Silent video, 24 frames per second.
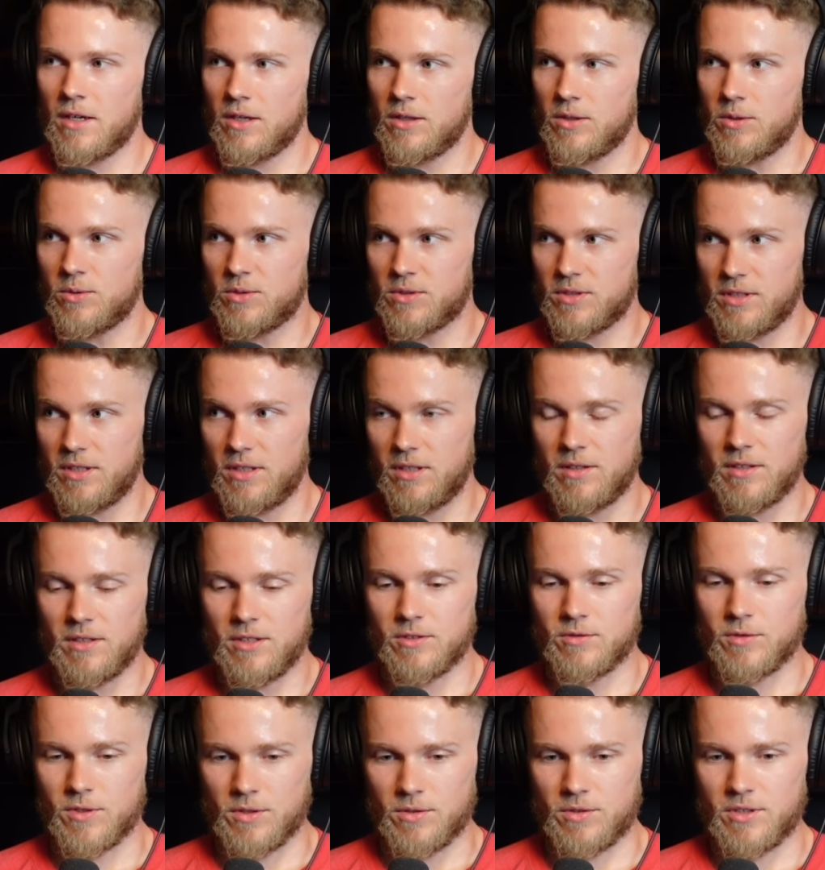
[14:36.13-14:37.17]
you see
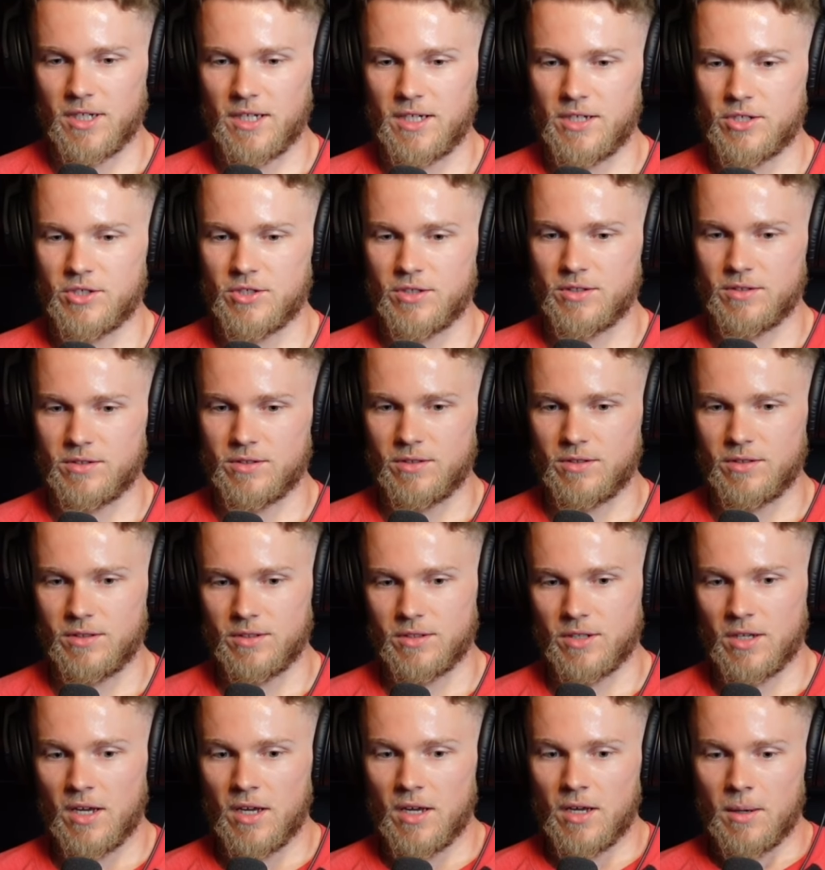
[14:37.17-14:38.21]
these rotations and
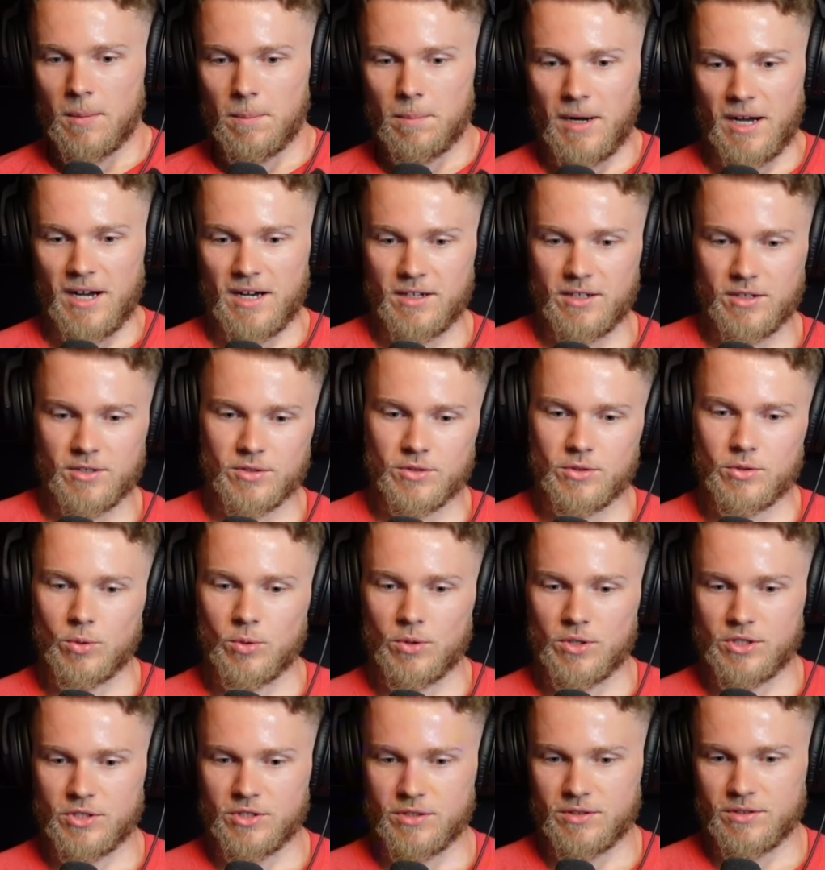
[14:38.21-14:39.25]
these body
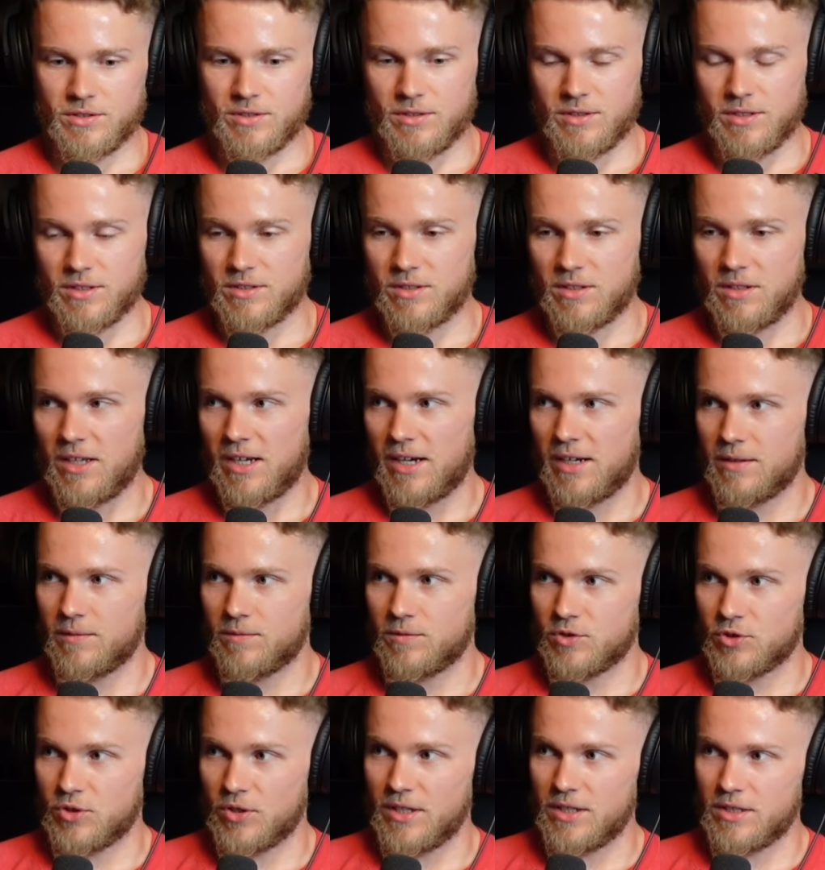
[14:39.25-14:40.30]
contortions, and it's a lot
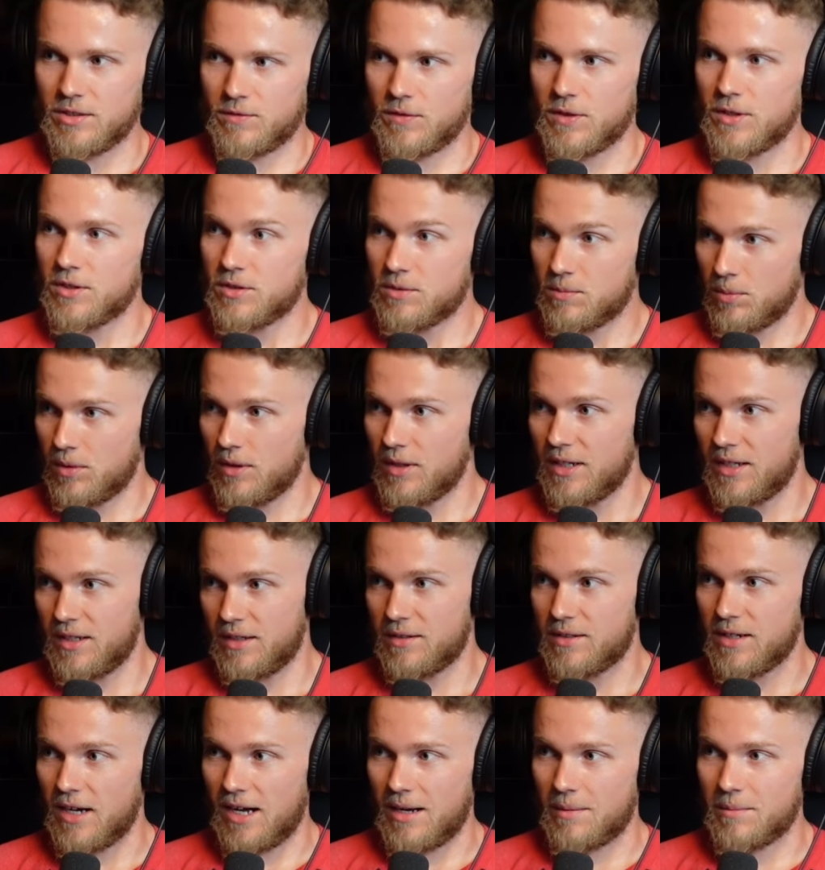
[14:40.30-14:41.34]
of transverse
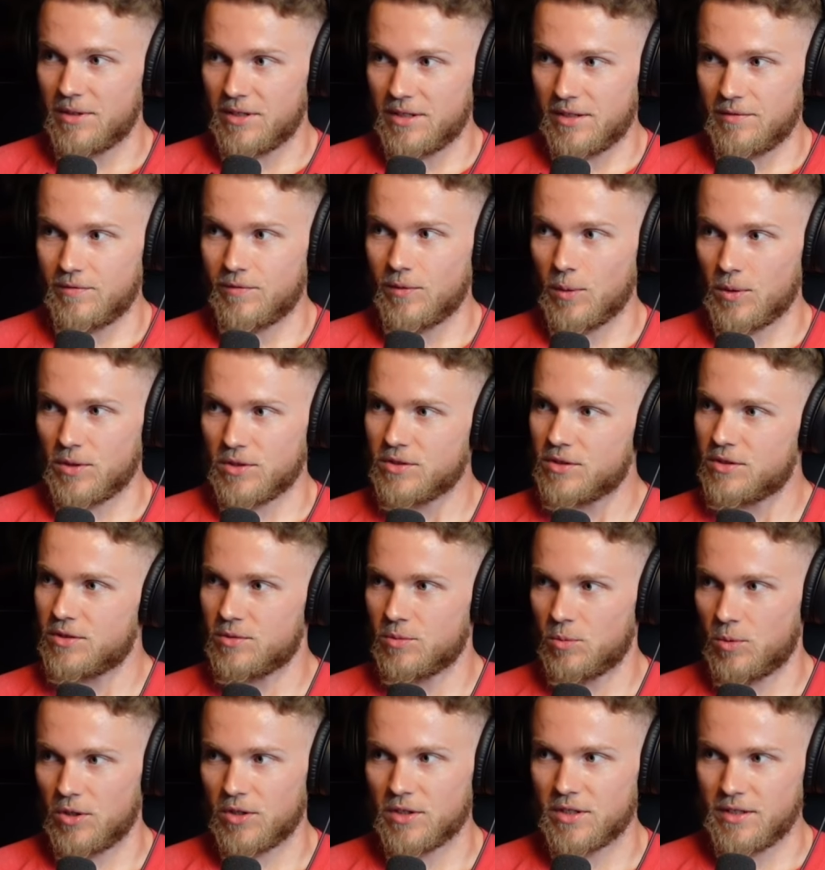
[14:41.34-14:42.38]
plane dominant
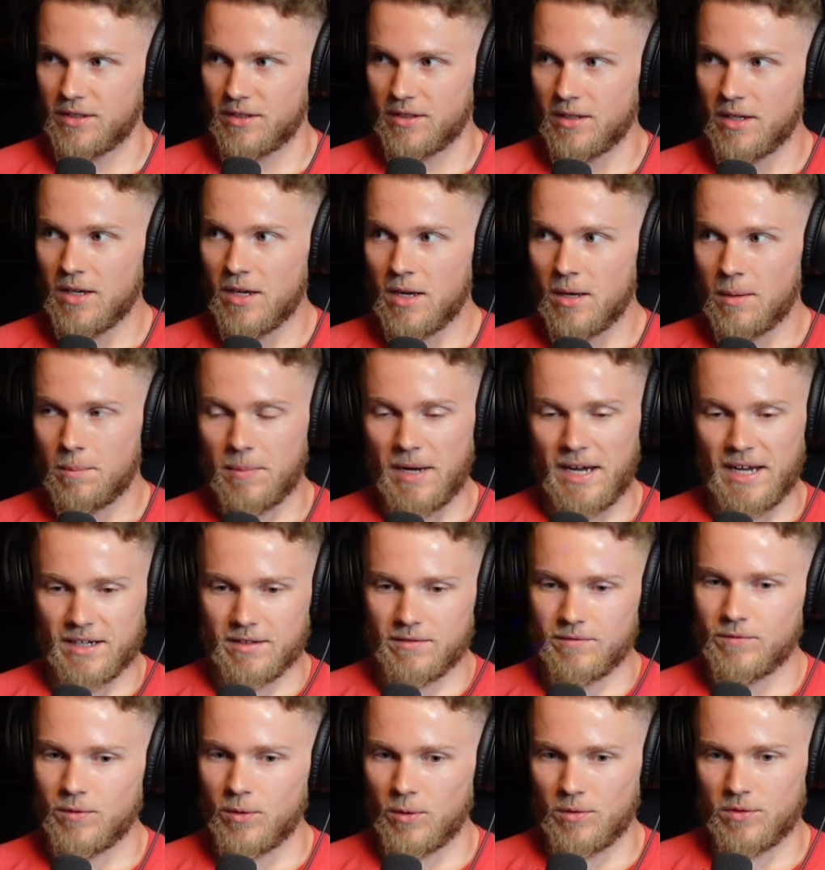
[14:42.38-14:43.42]
forces working back
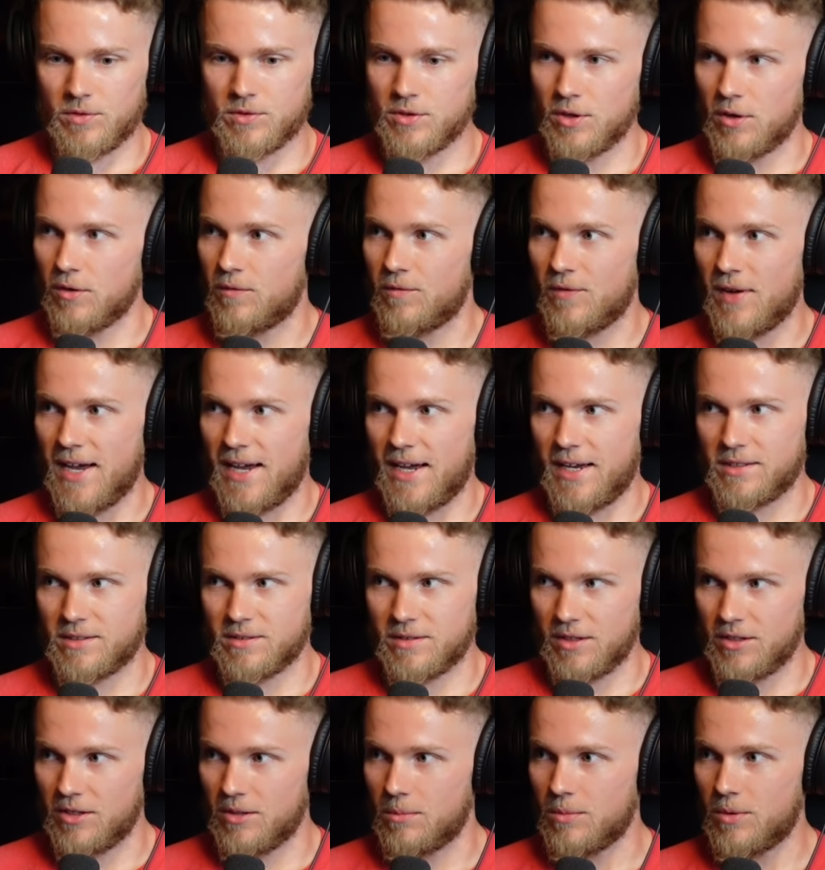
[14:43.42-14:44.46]
and forth so fast
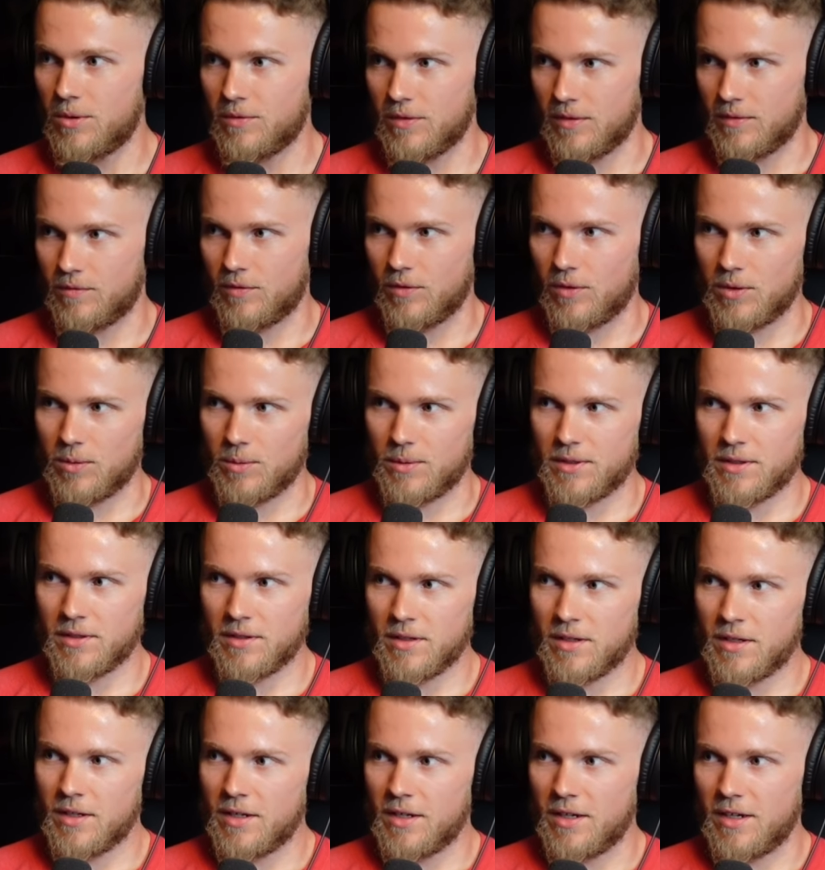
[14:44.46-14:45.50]
that you're moving forward.
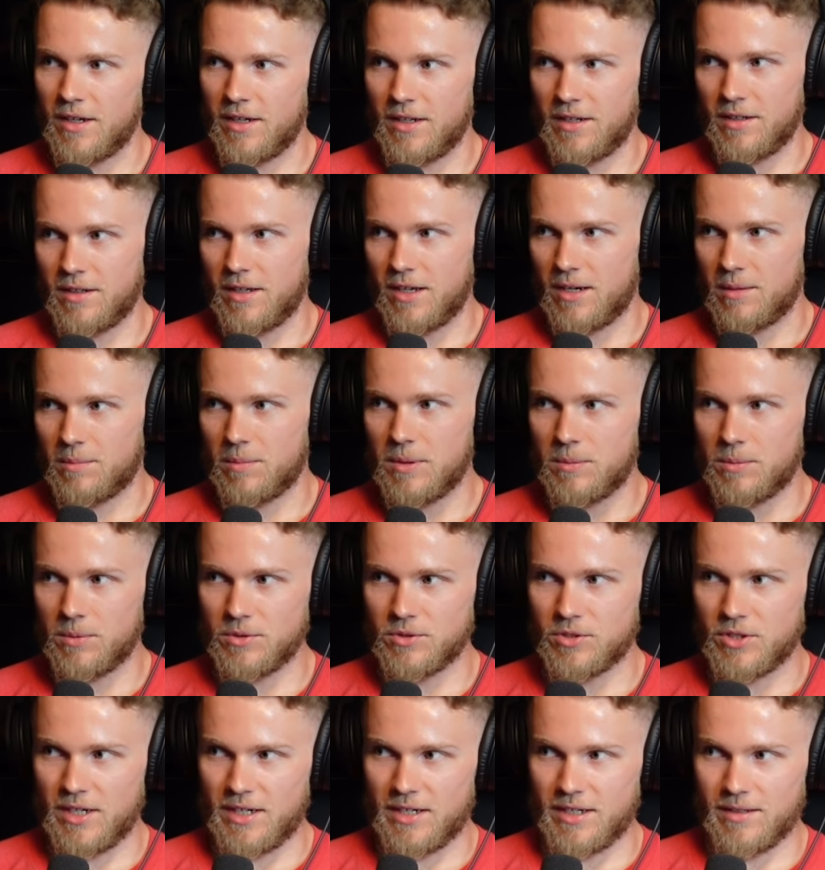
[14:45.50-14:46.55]
And a lot of people
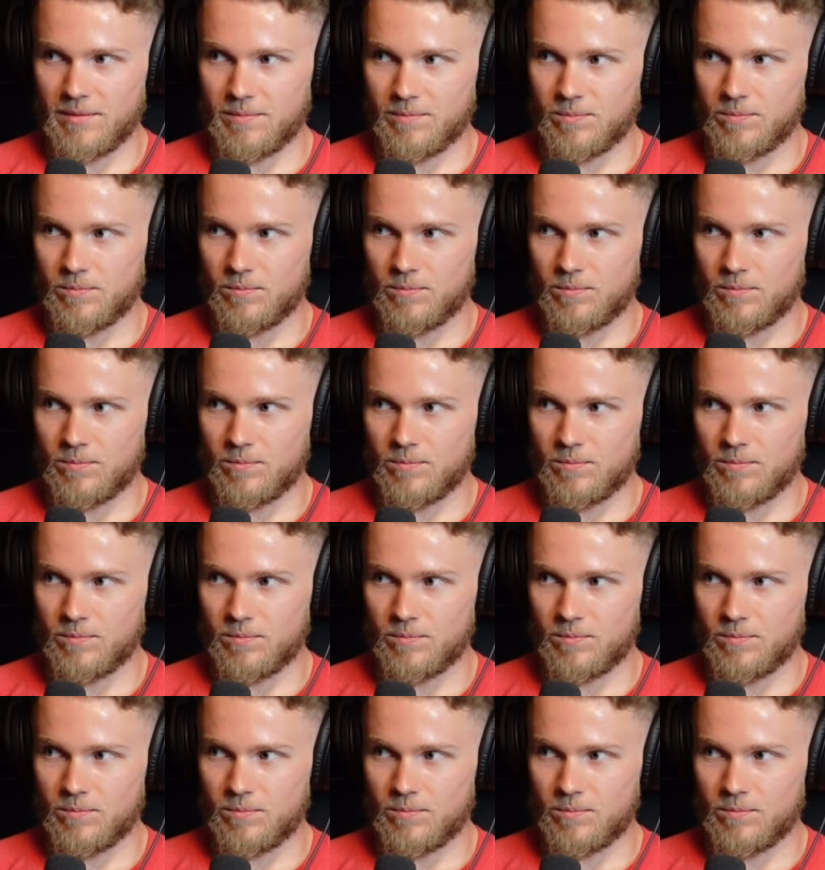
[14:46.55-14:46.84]
try to